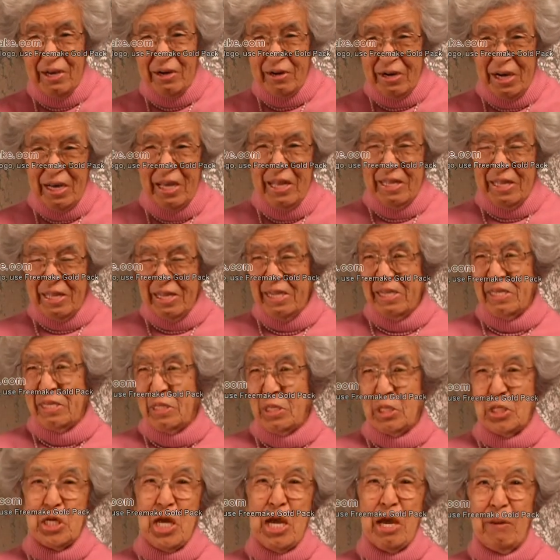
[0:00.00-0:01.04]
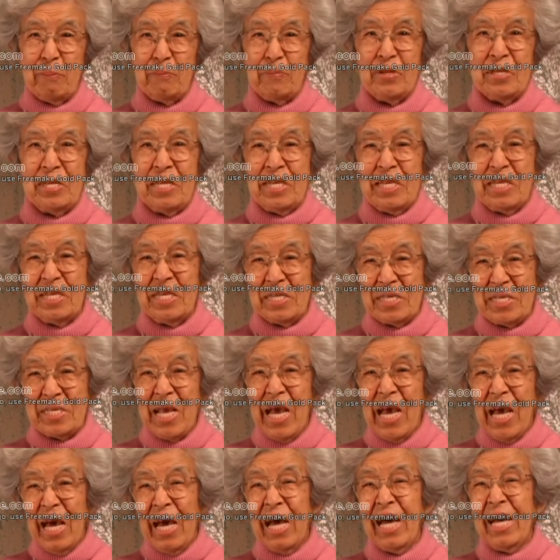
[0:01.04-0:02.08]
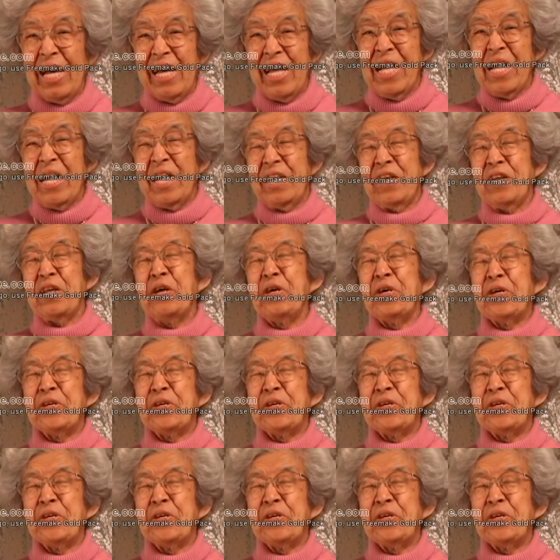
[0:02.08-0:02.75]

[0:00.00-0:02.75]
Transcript: a Japanese nurse.